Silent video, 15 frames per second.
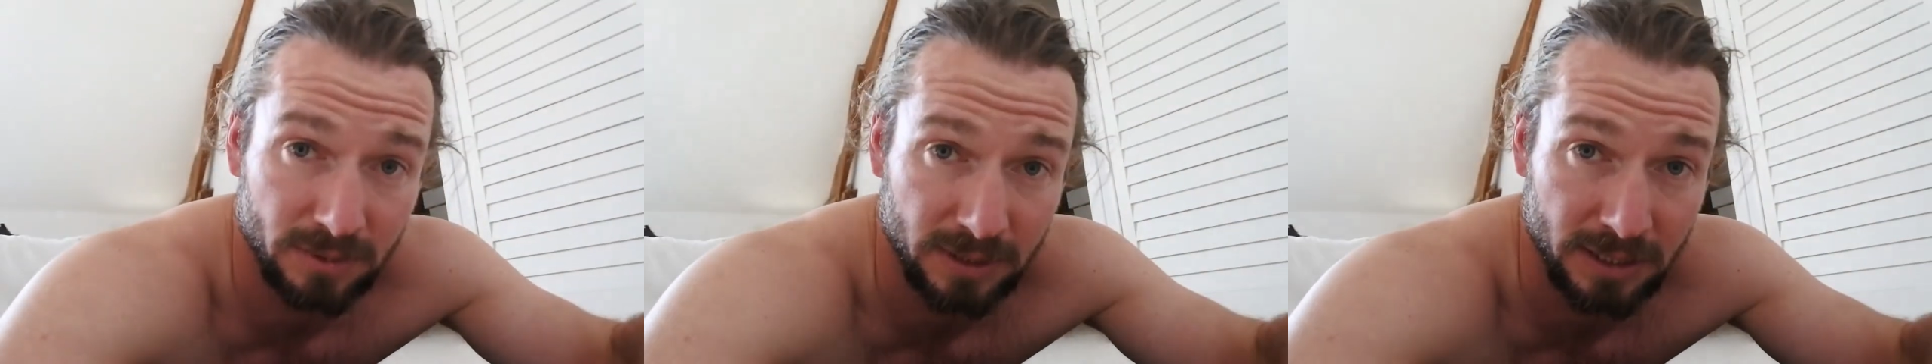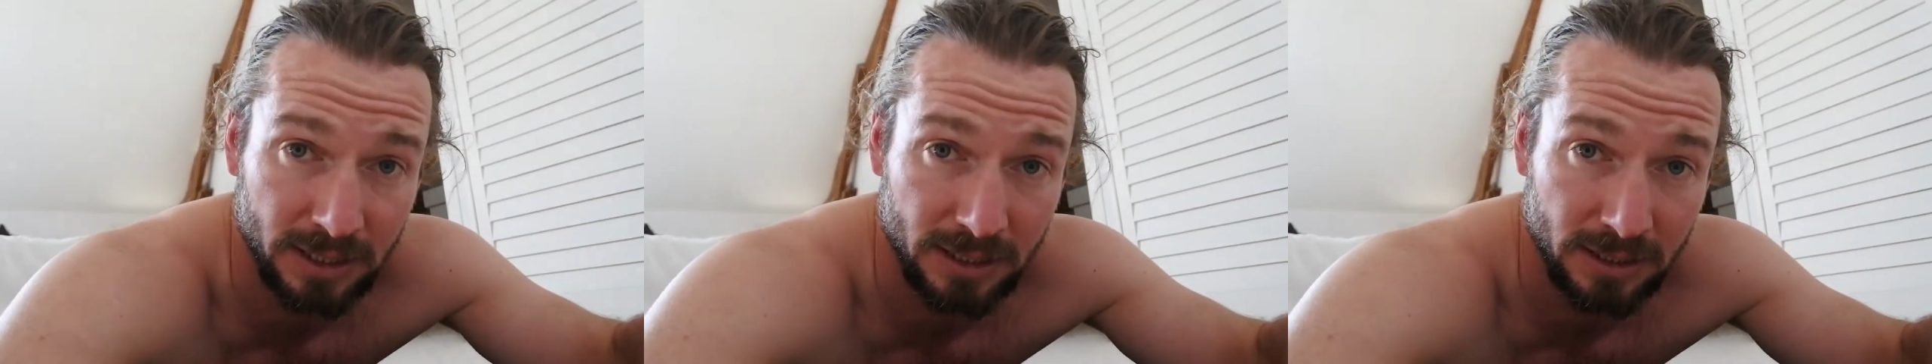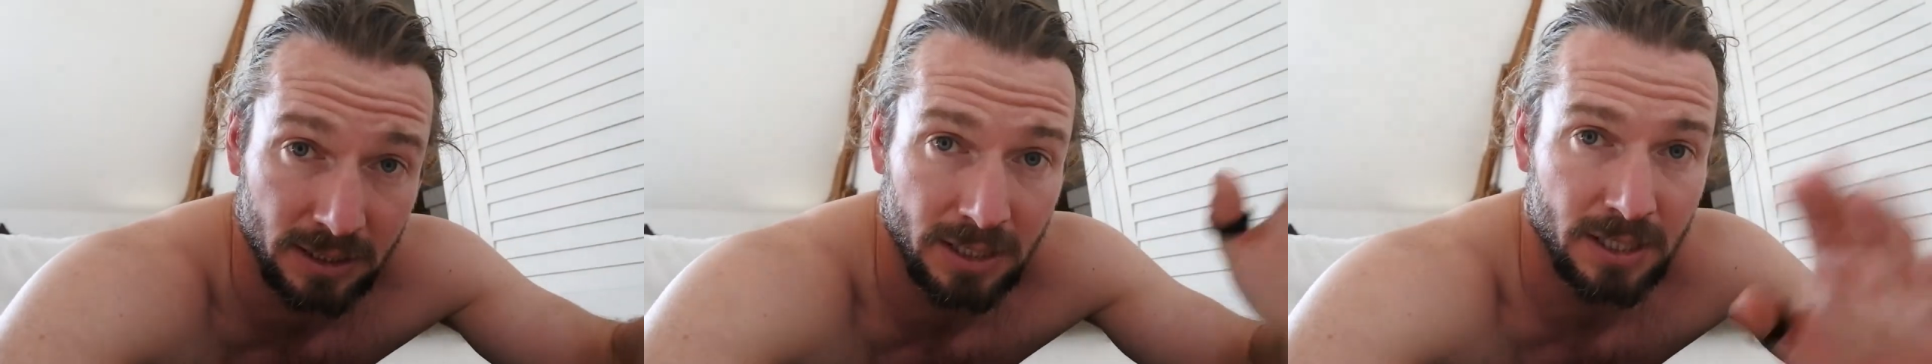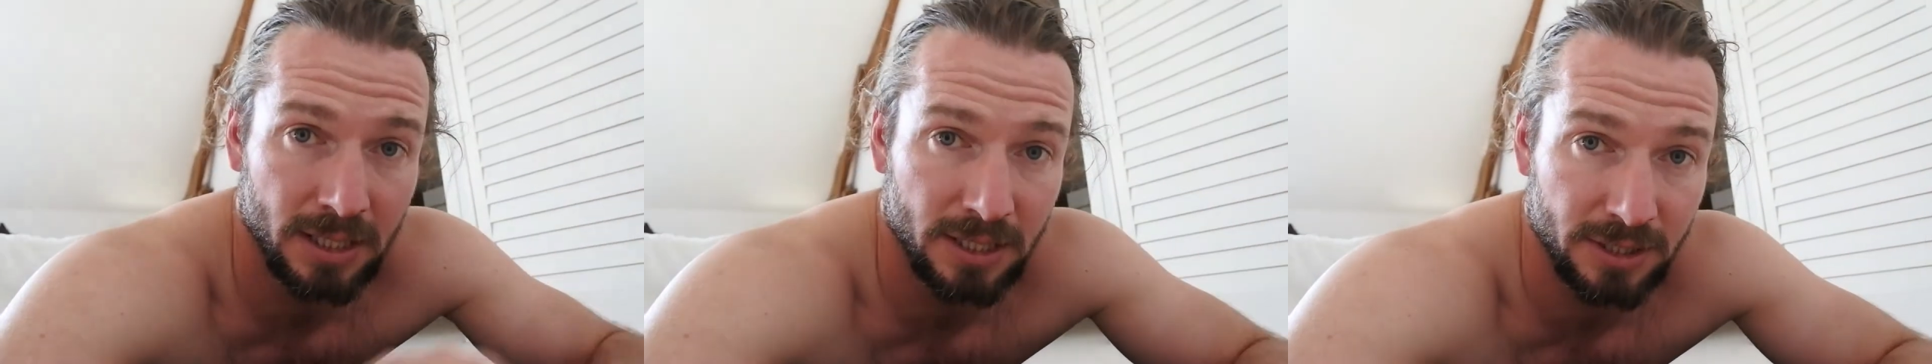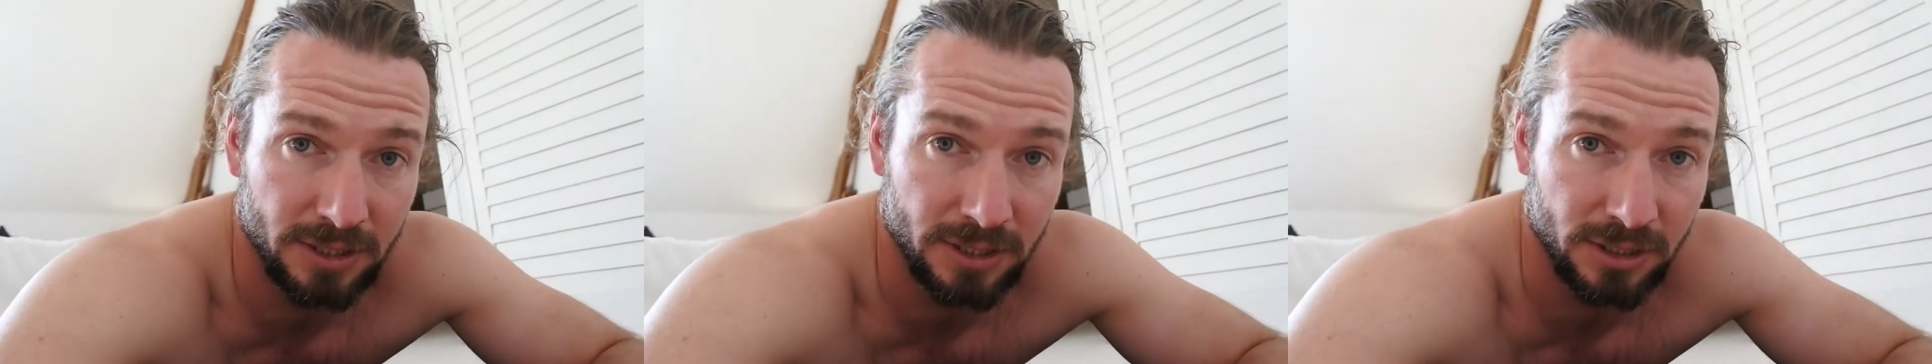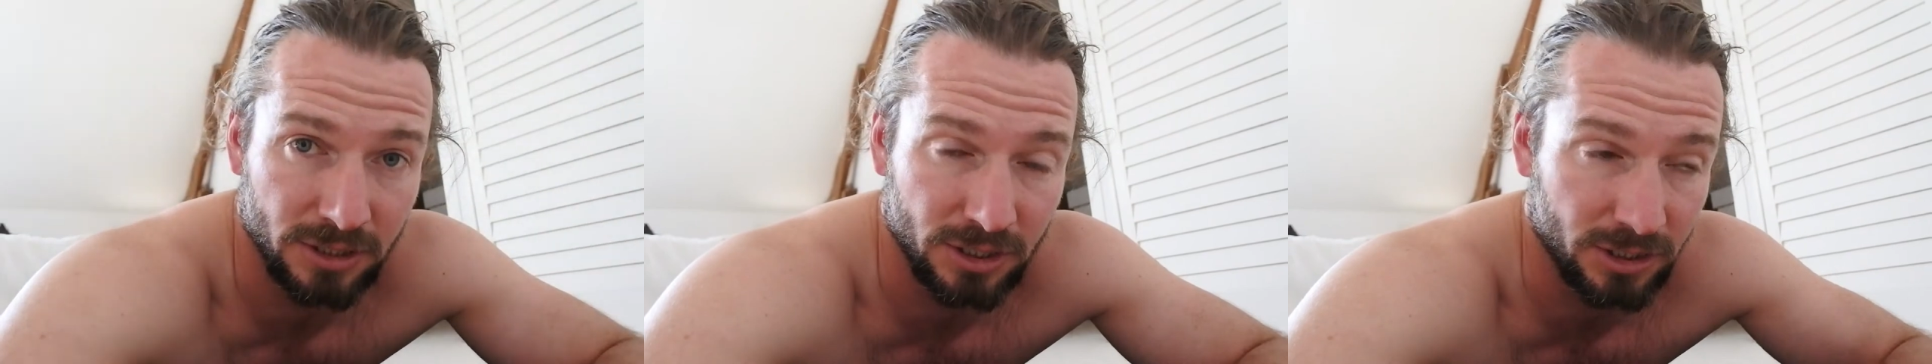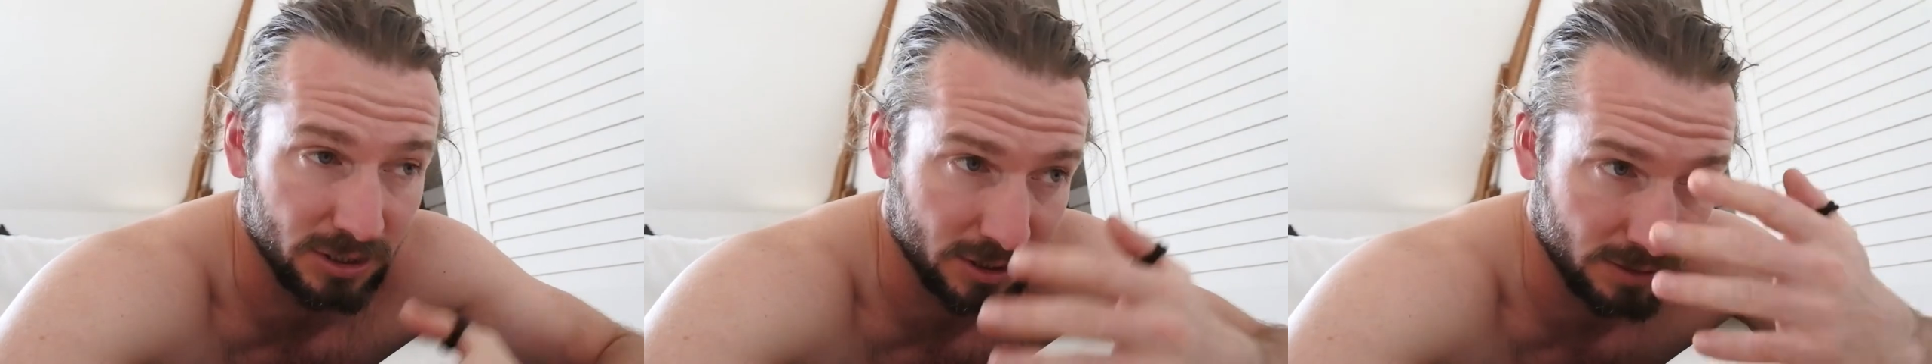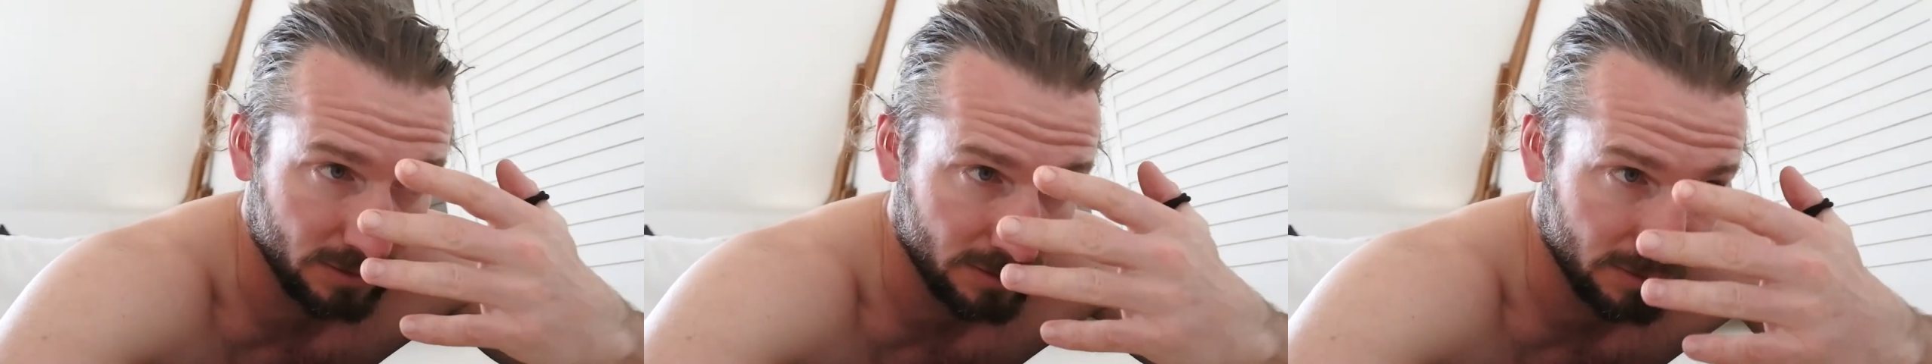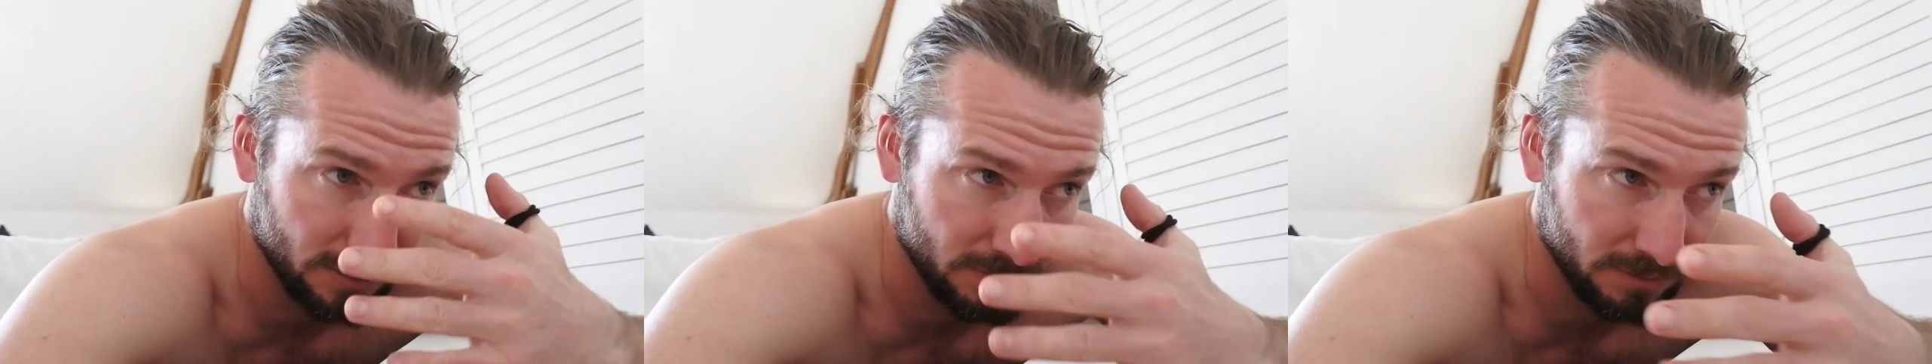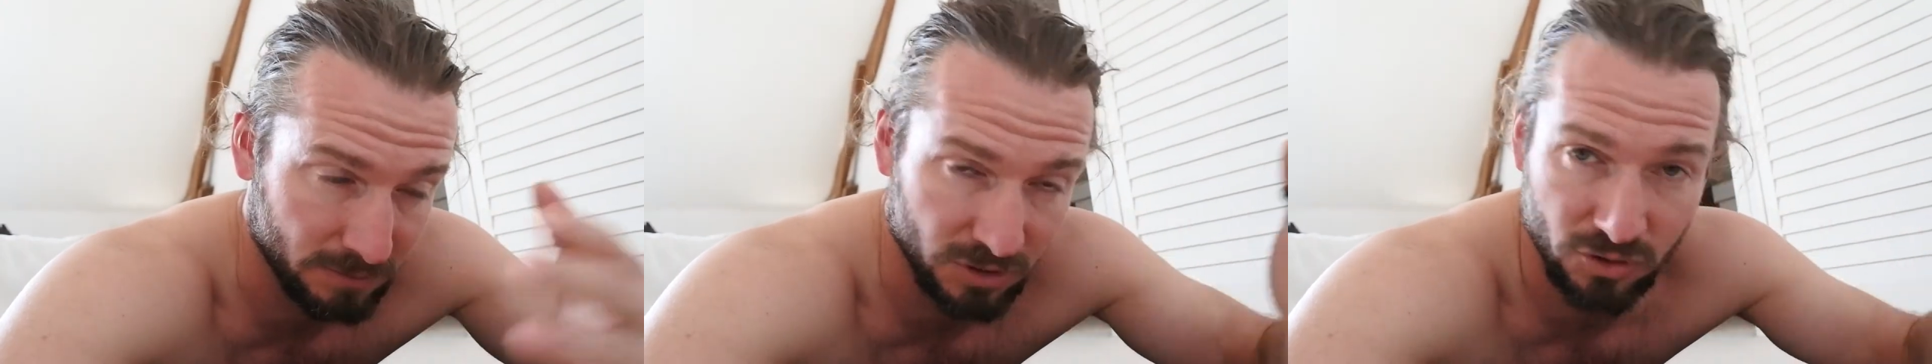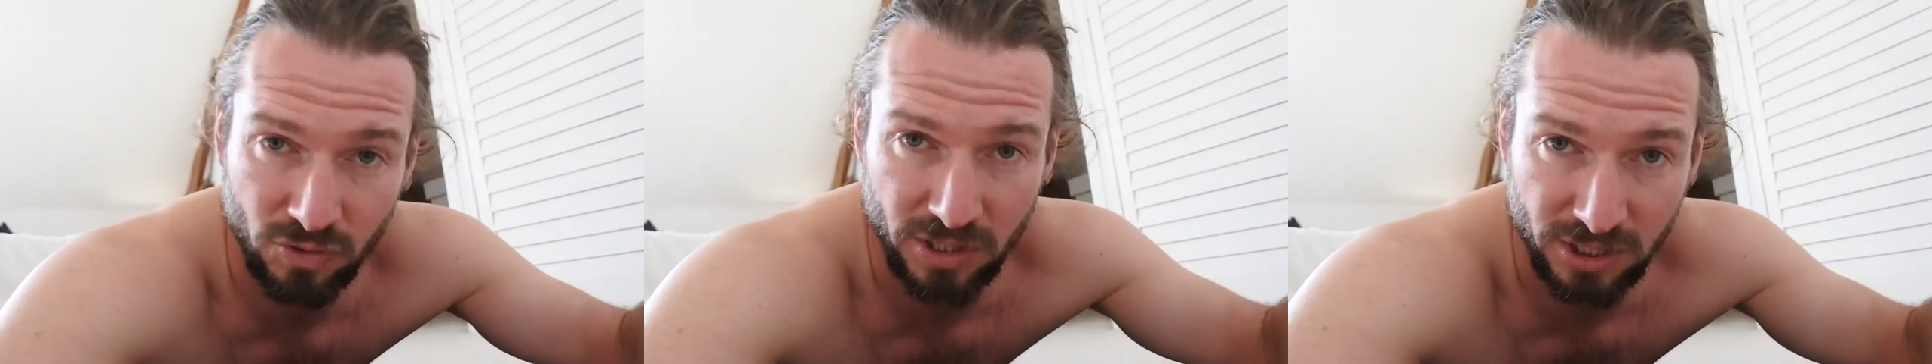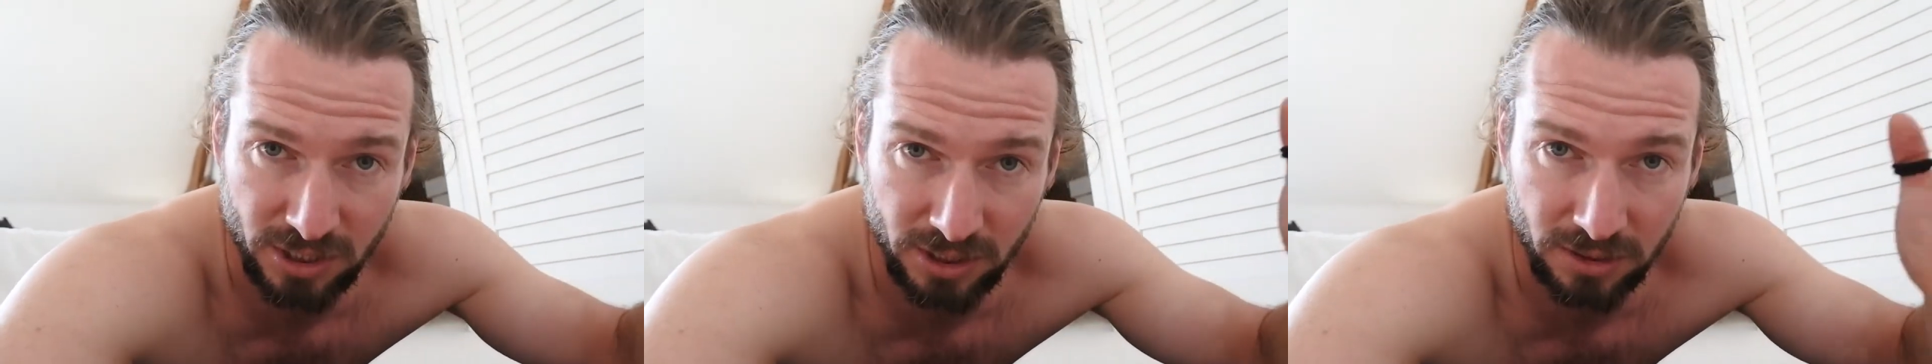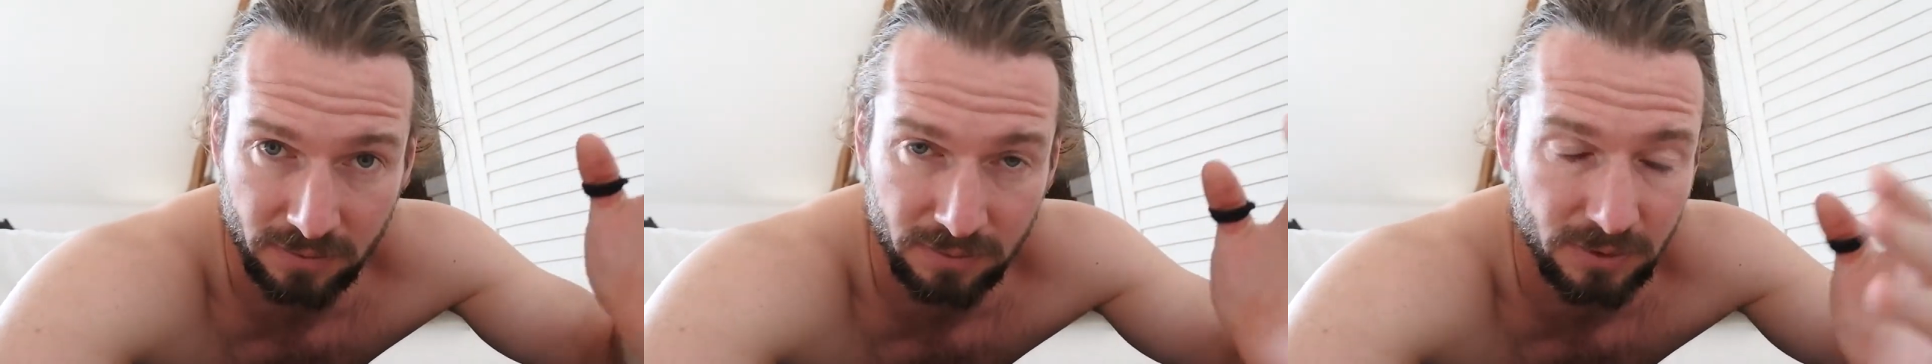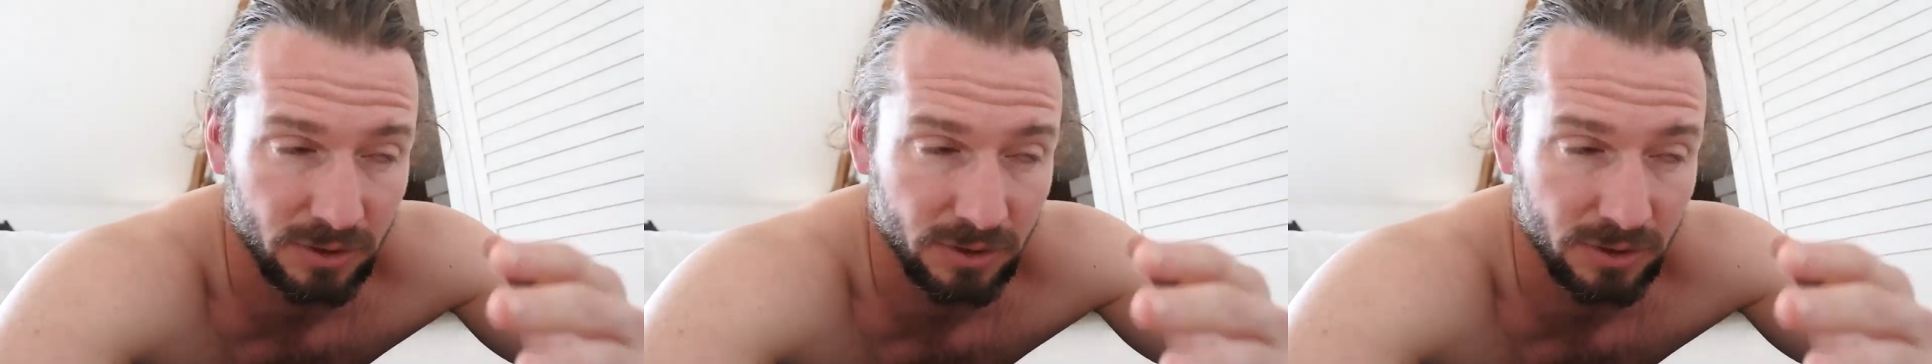in my head than just stretching.